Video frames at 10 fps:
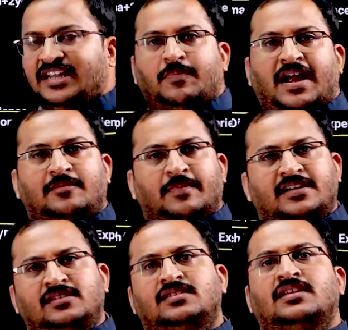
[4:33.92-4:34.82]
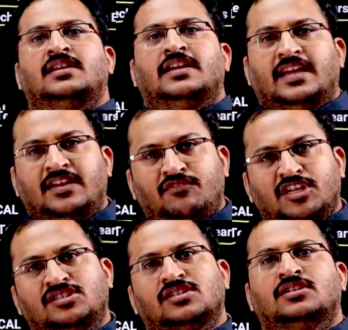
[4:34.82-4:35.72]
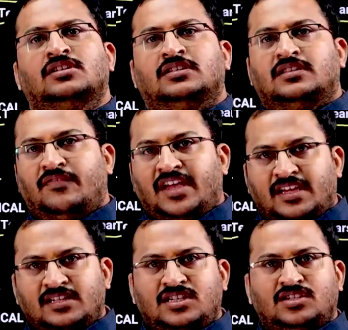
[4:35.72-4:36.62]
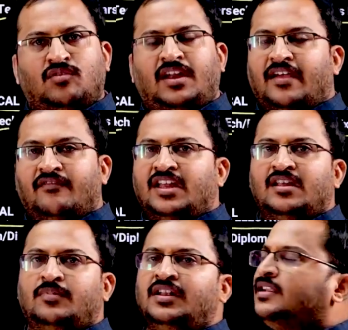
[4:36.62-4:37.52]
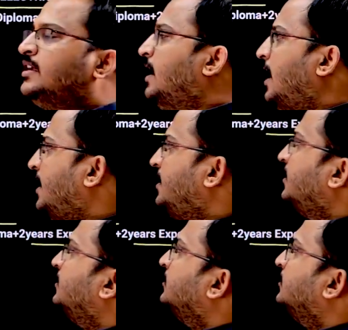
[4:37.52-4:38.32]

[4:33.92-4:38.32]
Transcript: departments in which the vacancies were available and